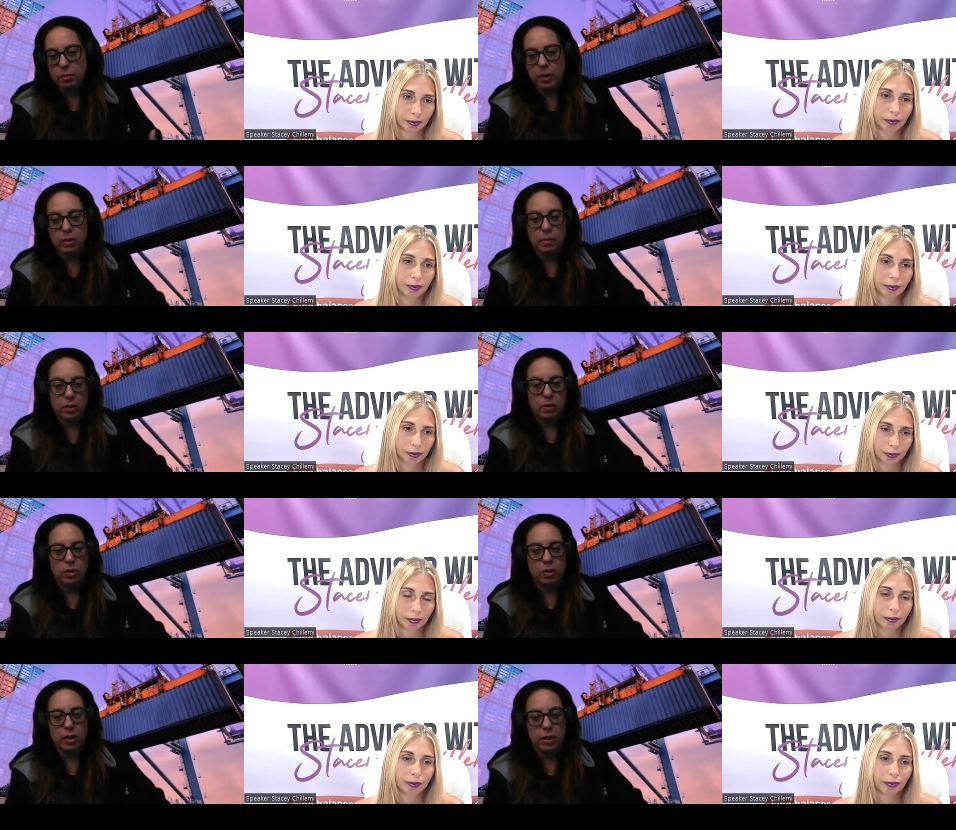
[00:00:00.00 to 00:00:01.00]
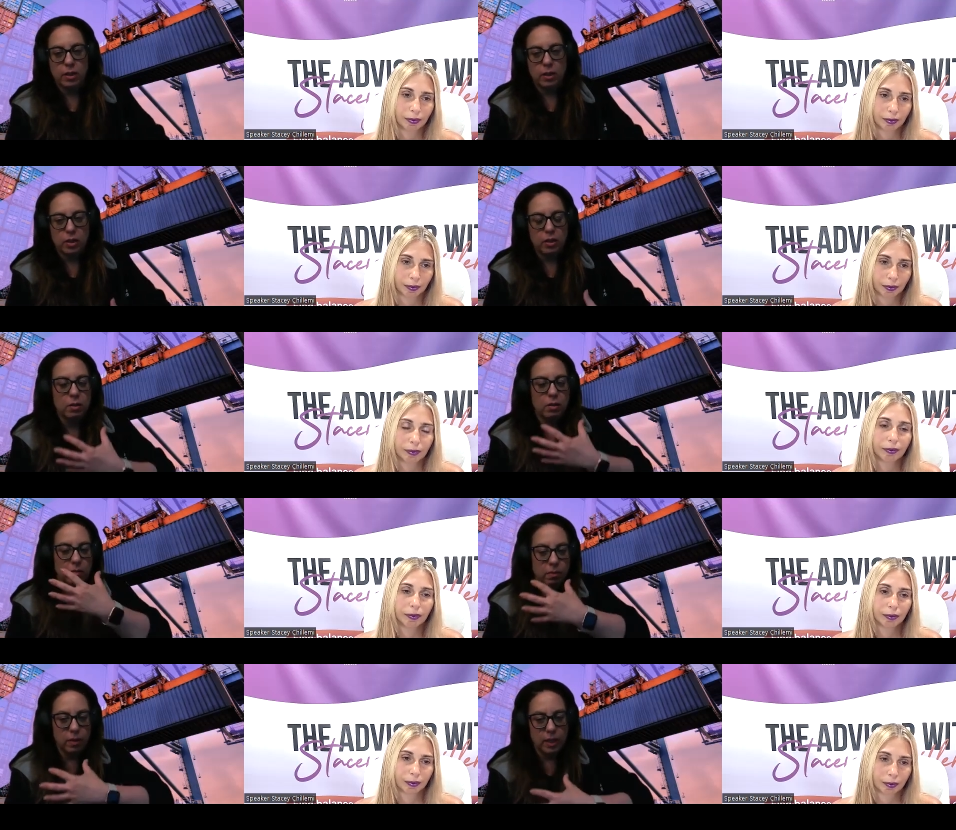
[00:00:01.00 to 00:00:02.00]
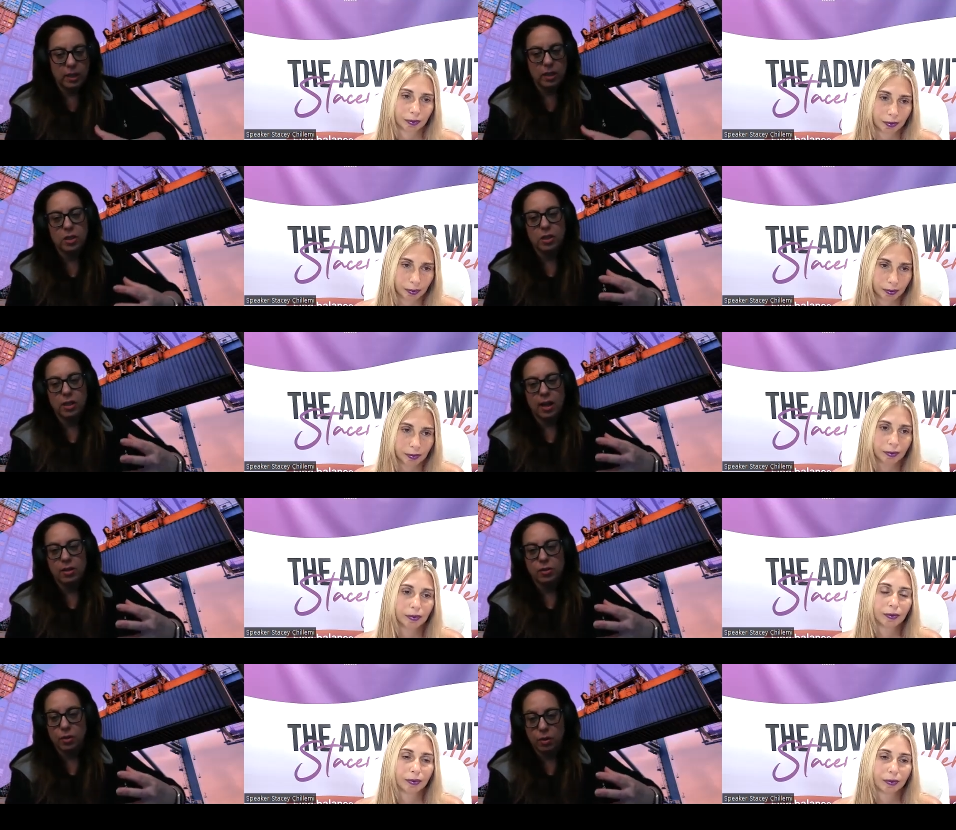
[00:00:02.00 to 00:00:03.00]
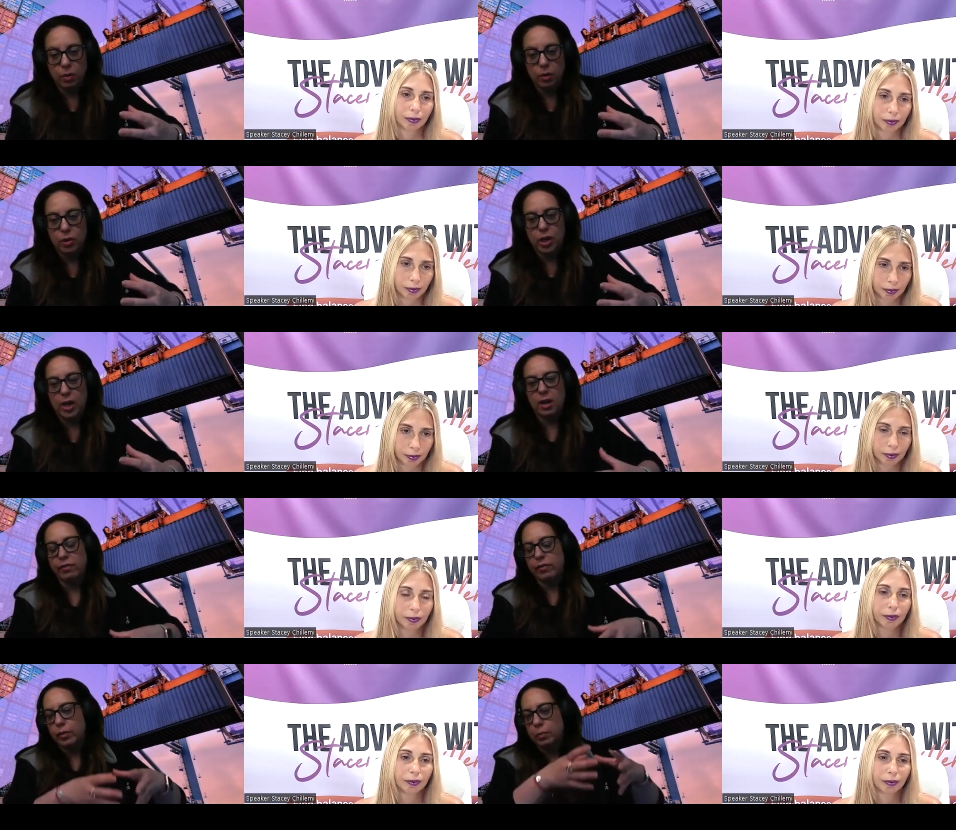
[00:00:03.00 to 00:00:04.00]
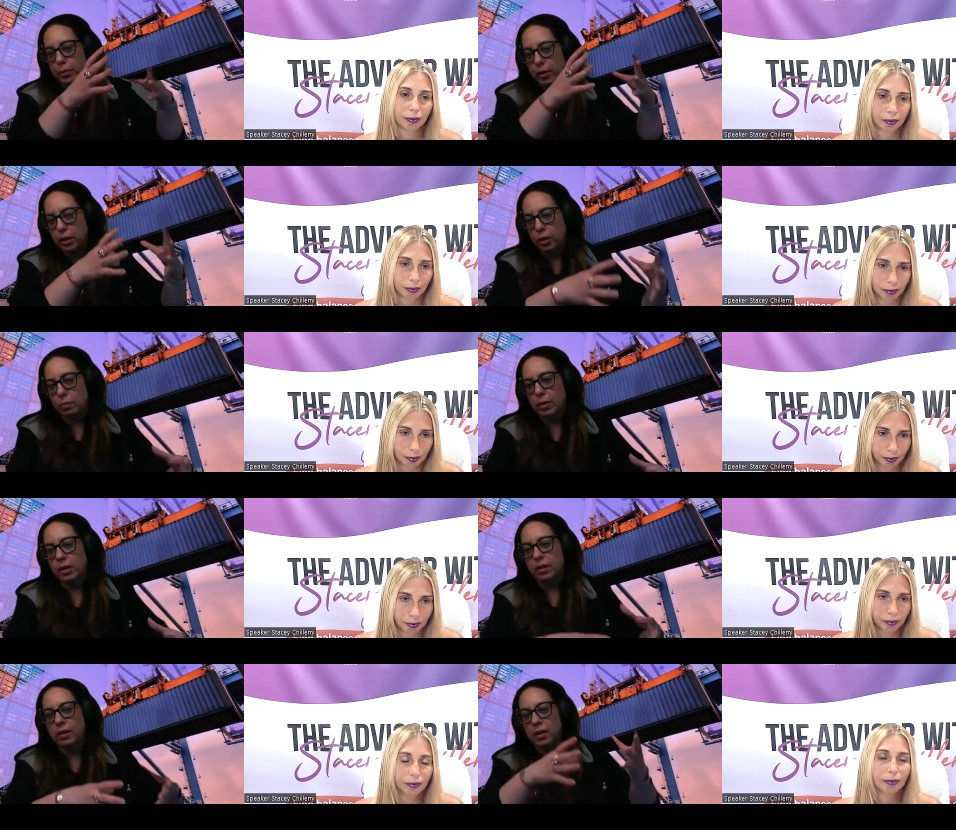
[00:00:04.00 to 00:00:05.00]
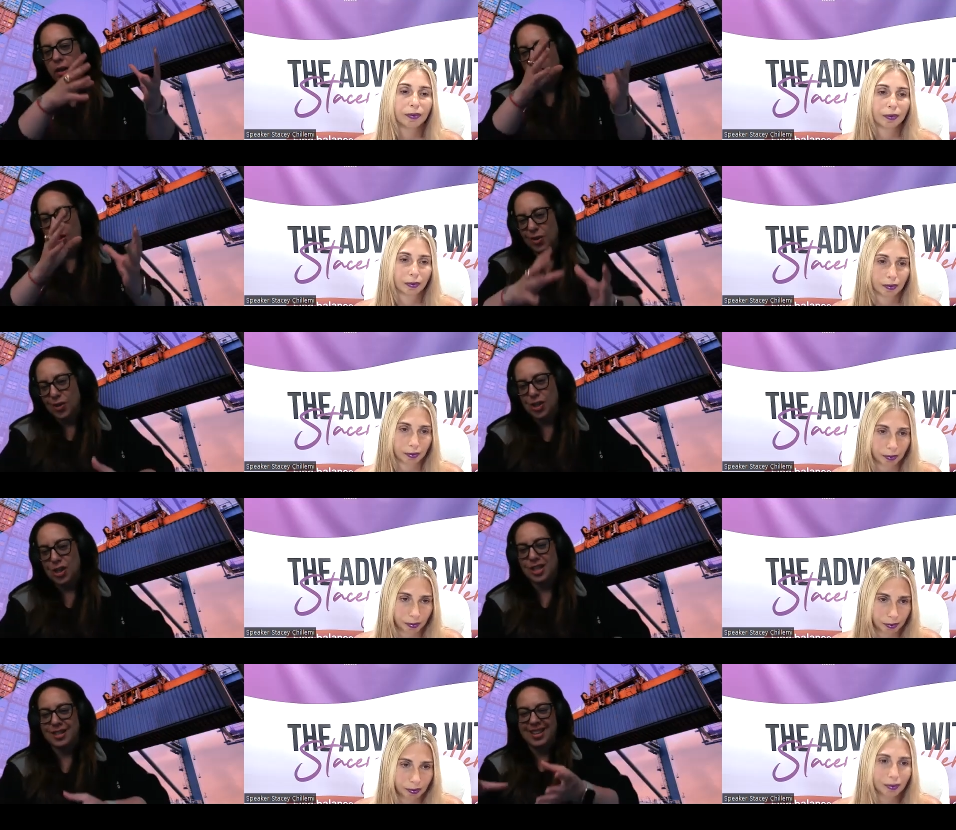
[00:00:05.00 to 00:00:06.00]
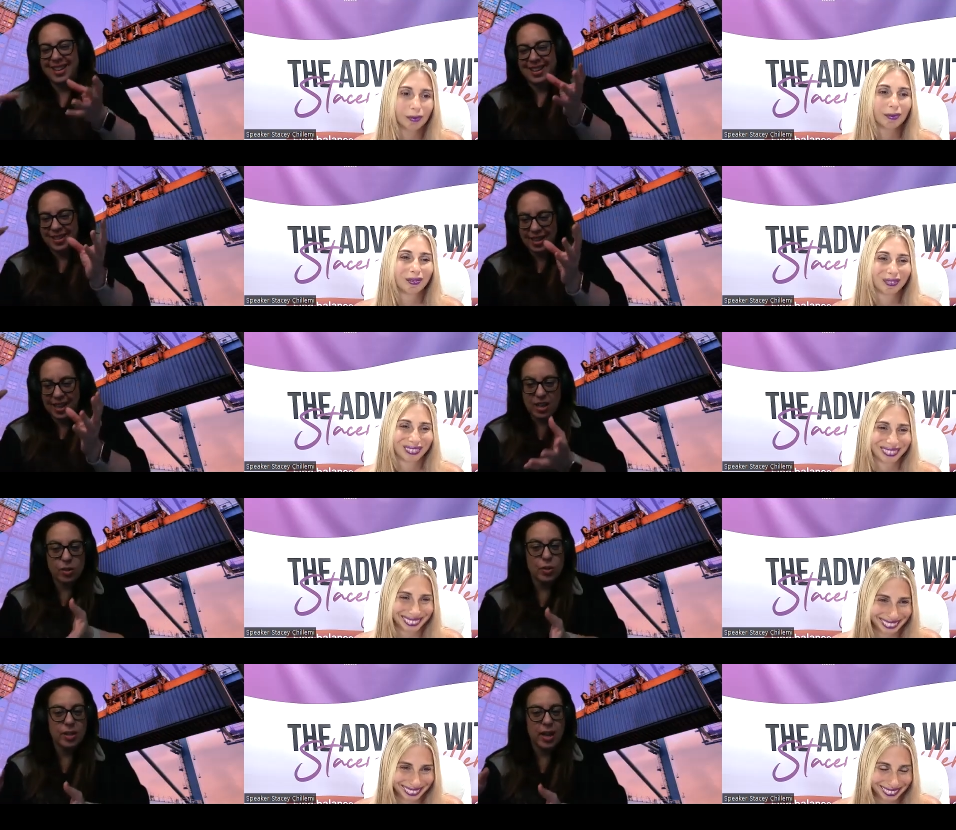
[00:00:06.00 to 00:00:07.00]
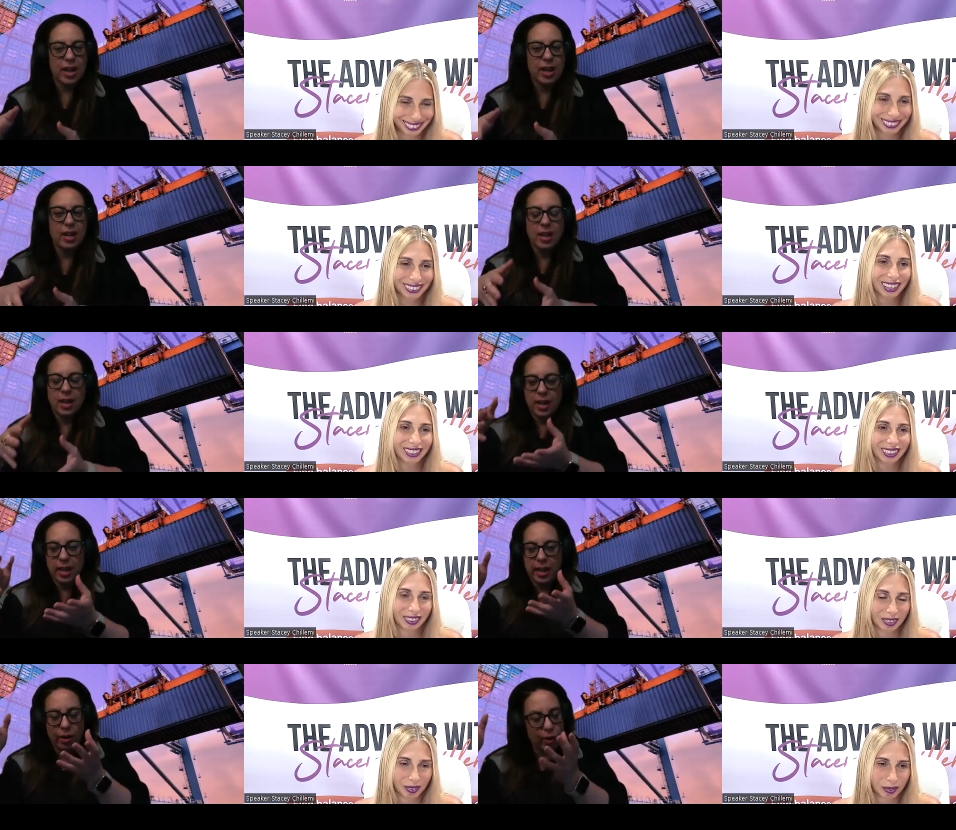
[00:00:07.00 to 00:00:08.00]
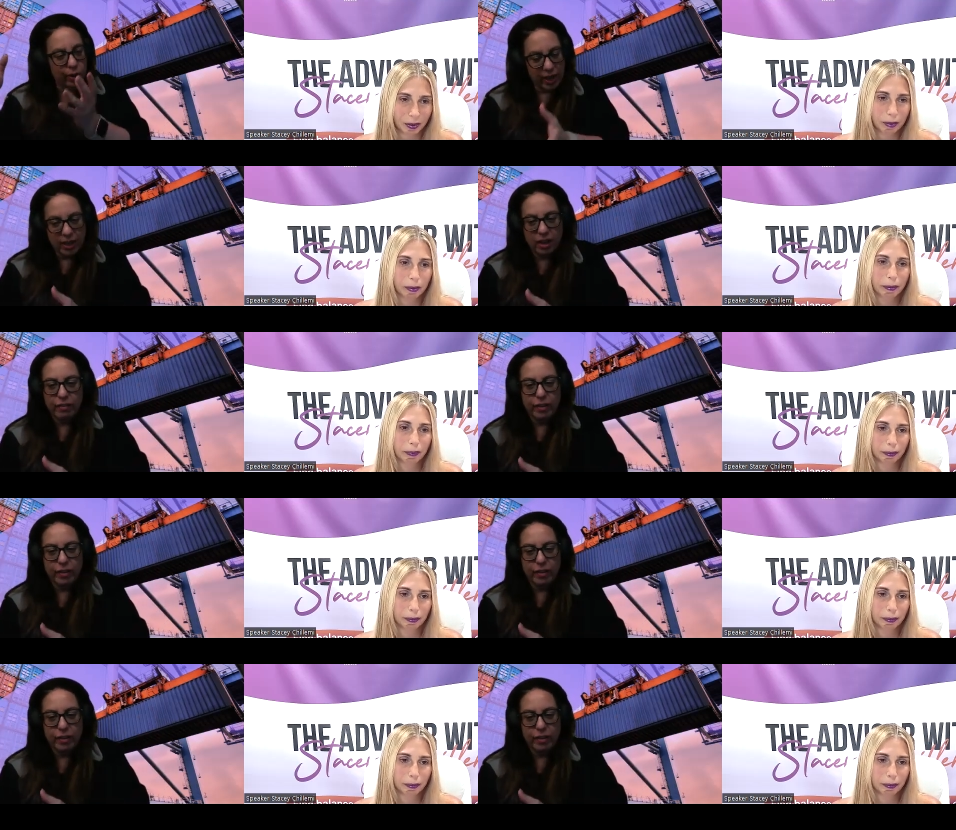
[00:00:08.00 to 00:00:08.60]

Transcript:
Speaker 1: But when you do it, you need to really digitalize your whole chain from procurement, logistics, as you say, online